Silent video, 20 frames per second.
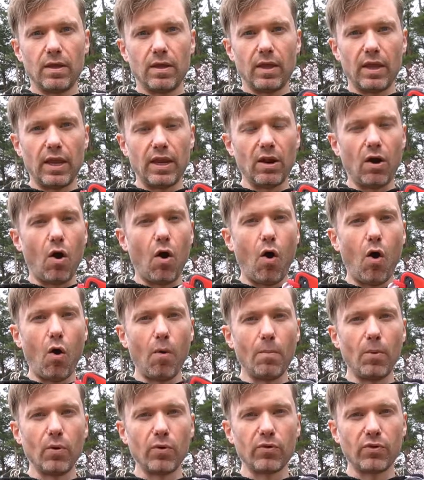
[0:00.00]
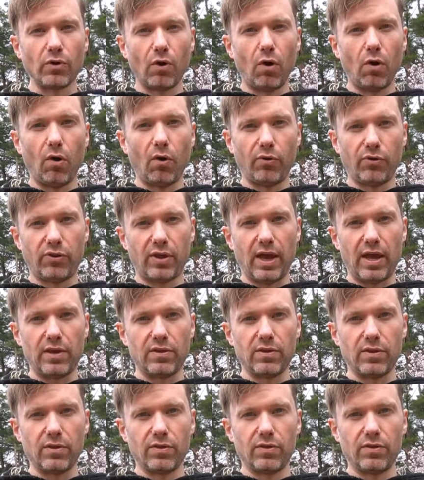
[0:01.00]
in almost all
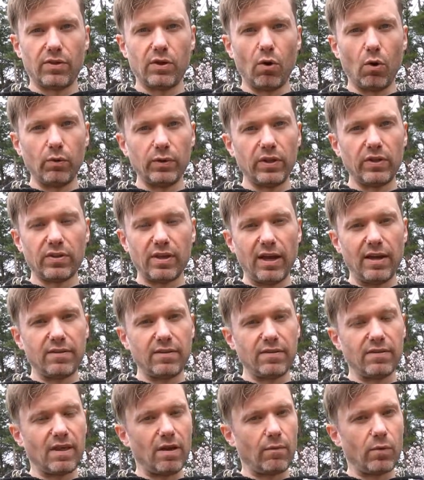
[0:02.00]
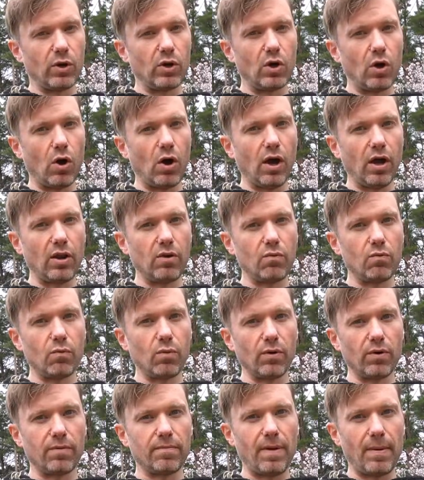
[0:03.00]
sizes. The only sizes that were gone
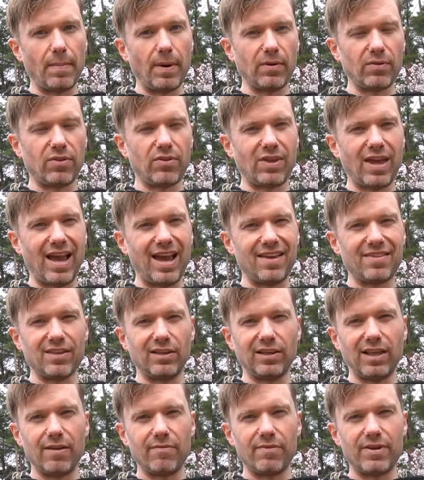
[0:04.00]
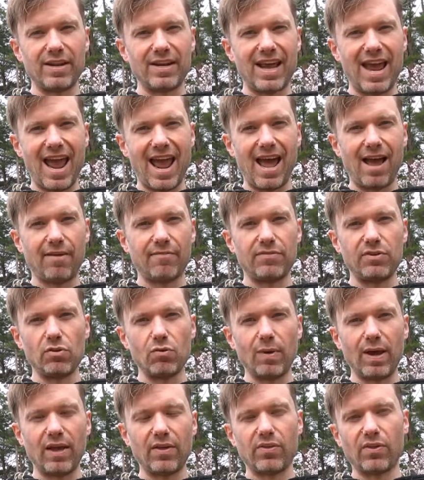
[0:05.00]
were about size 11.5
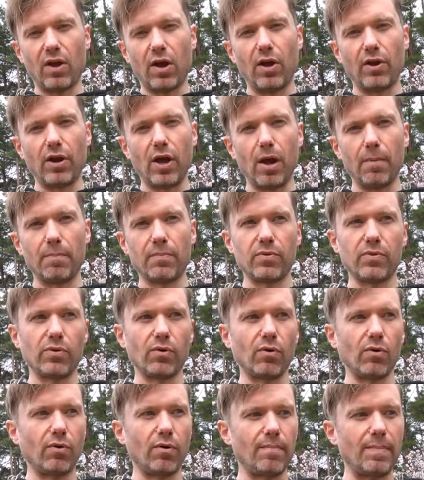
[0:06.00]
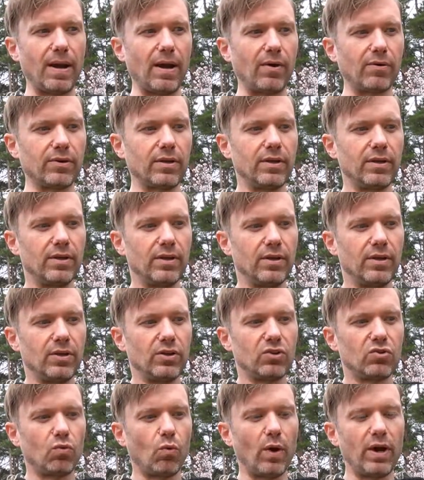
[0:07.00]
US on up, so about
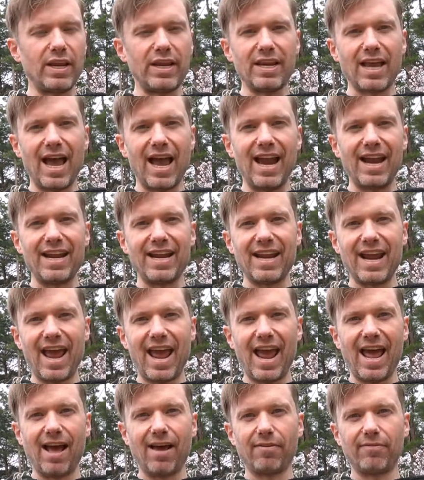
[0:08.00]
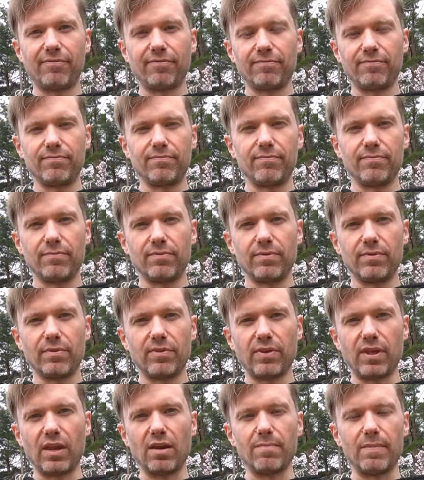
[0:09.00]
29.5
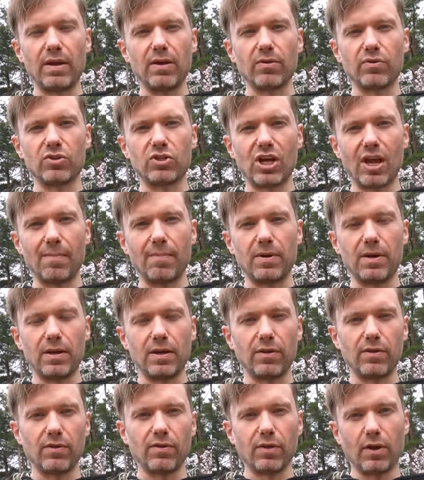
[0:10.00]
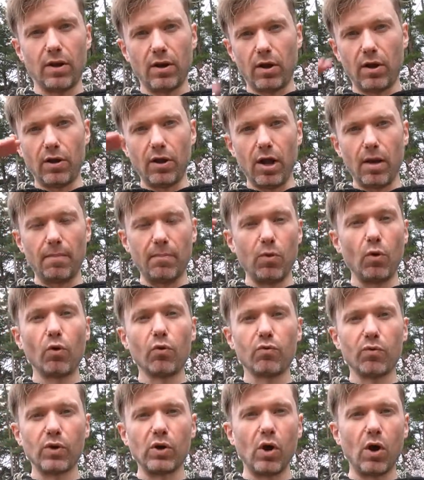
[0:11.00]
centimeters Japanese and on up. Those
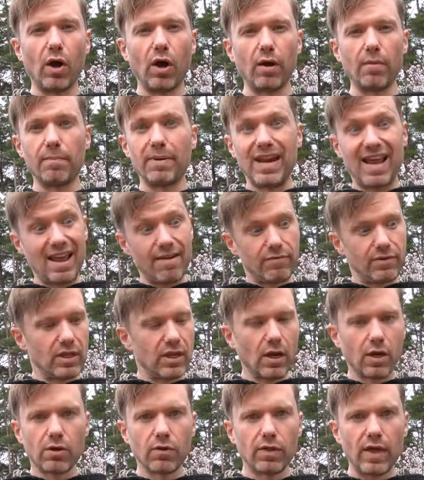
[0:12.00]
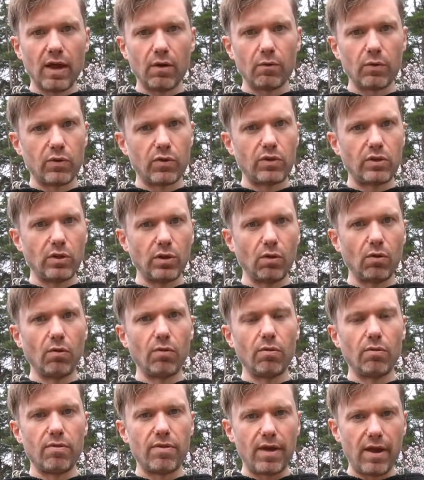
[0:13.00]
were gone, but everything under that was
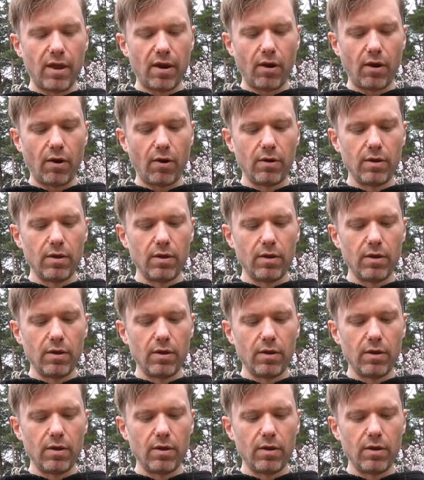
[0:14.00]
still there.